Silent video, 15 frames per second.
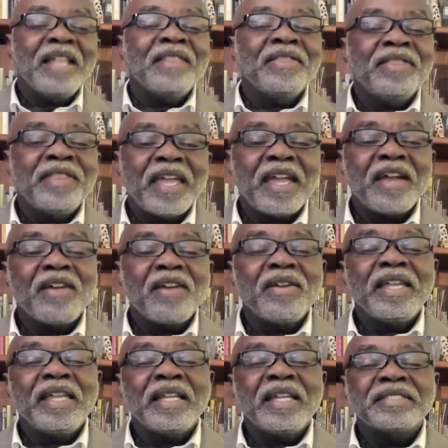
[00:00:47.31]
There
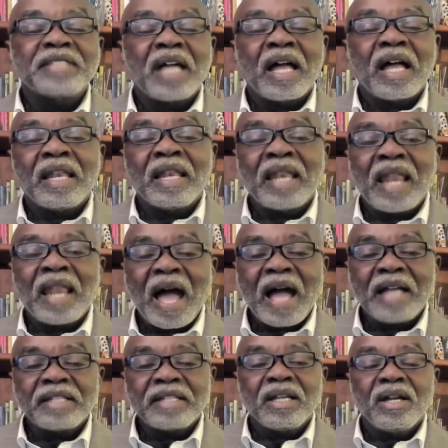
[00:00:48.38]
is a
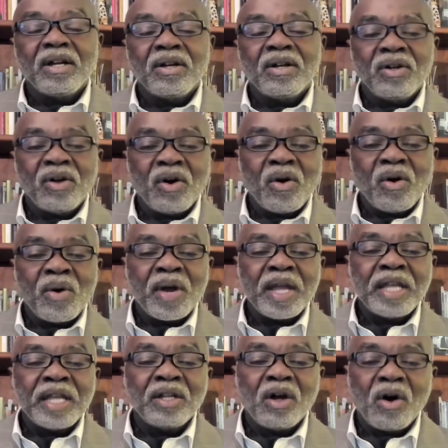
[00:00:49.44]
lot
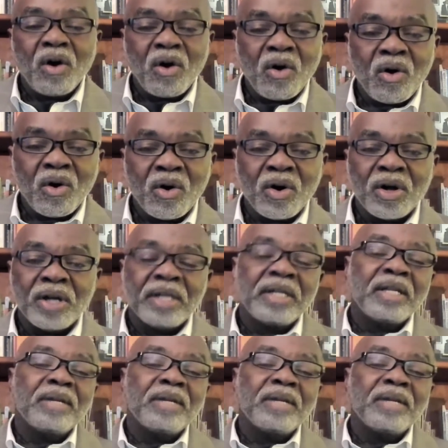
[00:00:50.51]
going on.